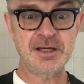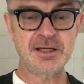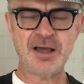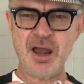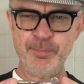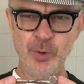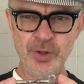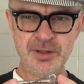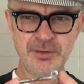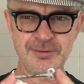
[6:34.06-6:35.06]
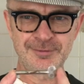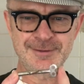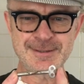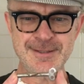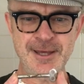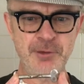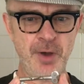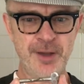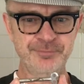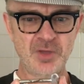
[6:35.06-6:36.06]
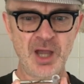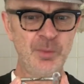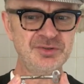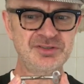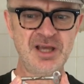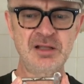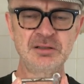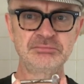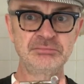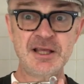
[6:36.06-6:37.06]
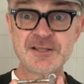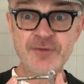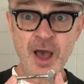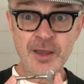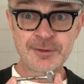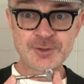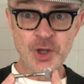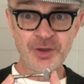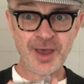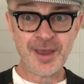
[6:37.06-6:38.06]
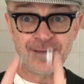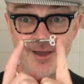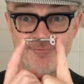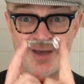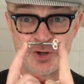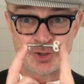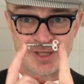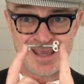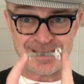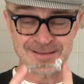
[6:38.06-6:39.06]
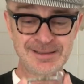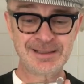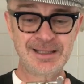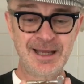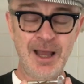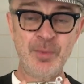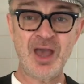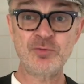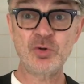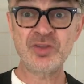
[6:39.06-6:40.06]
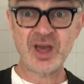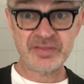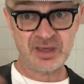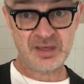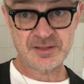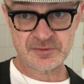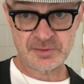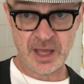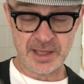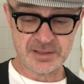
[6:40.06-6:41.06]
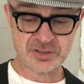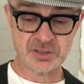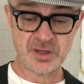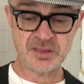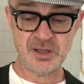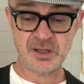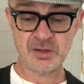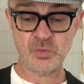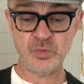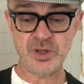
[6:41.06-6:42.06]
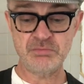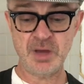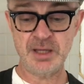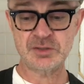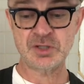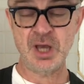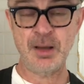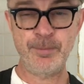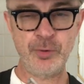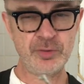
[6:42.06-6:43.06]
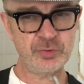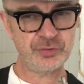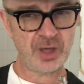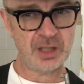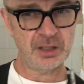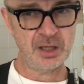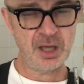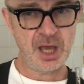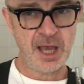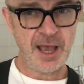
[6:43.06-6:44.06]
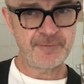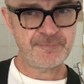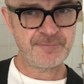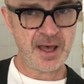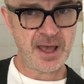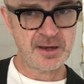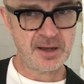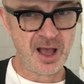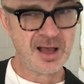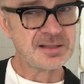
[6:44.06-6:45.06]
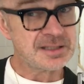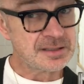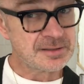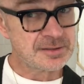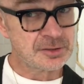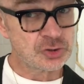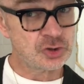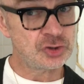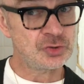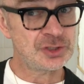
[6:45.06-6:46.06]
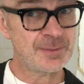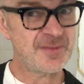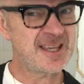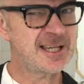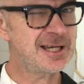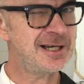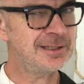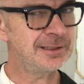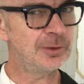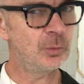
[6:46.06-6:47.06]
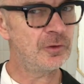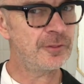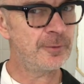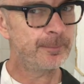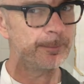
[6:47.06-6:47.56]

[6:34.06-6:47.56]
Kind of poignant. Anyway, I want to tell them it's fine, it's okay, I found your key, and we have all the other keys from the house, so I think we might put them all together and find an artist to do something cunning with them.